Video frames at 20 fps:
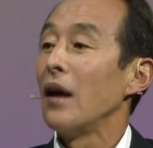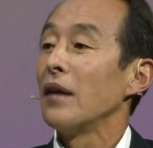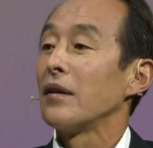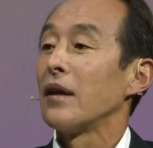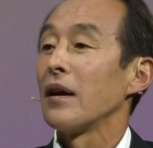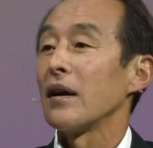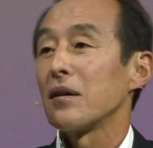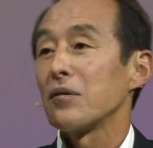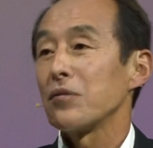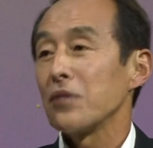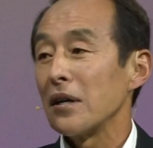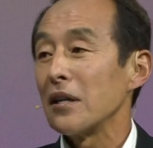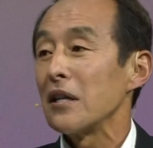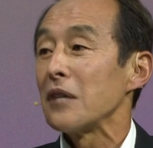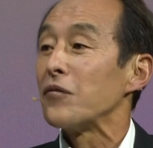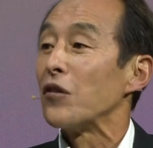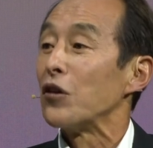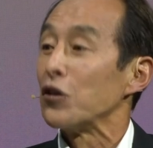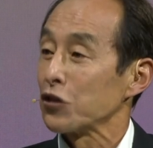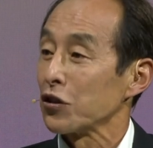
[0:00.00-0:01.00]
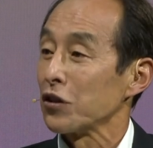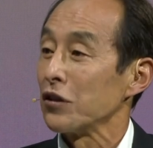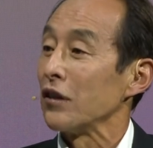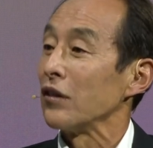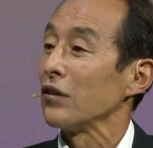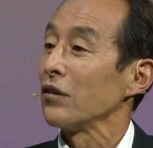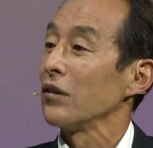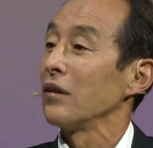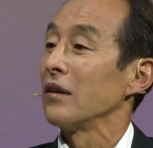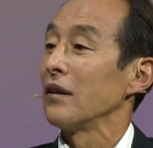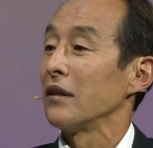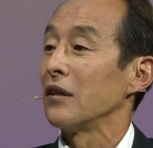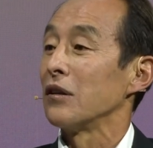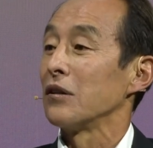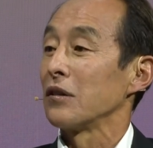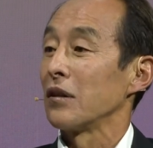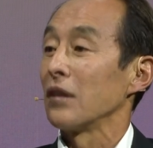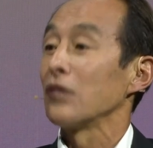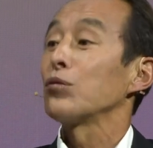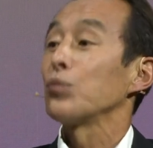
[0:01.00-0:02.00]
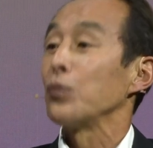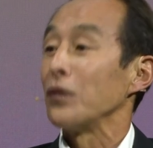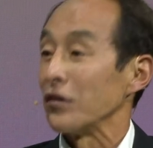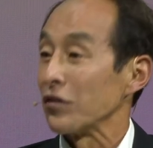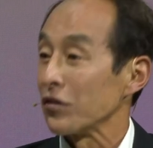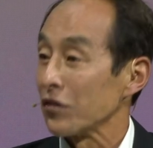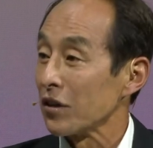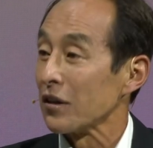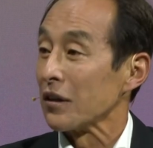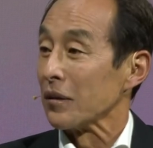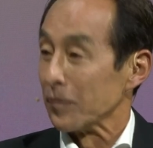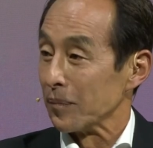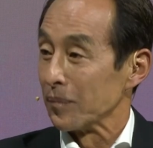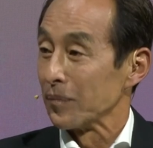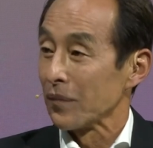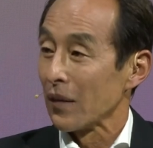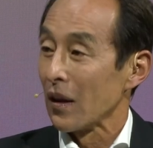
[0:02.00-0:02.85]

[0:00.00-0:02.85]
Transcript: they are really virtually, you know, Swiss team.